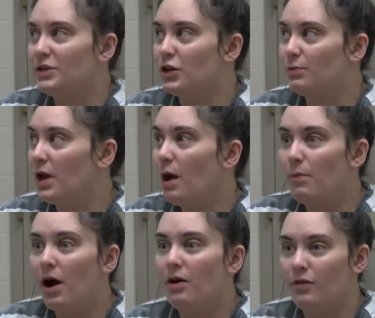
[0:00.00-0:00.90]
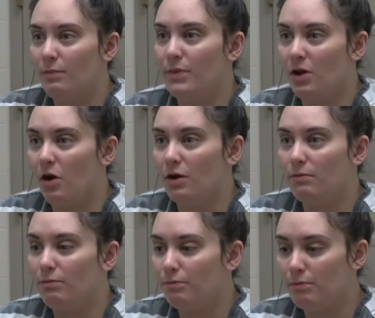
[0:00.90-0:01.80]
took me above and
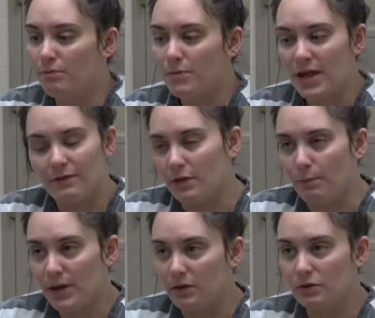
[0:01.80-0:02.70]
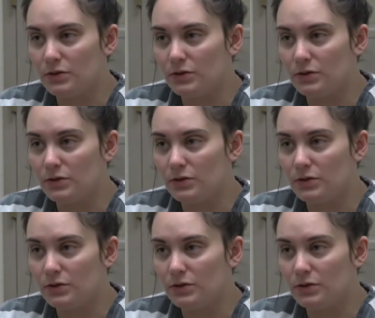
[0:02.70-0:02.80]
beyond, even the pills.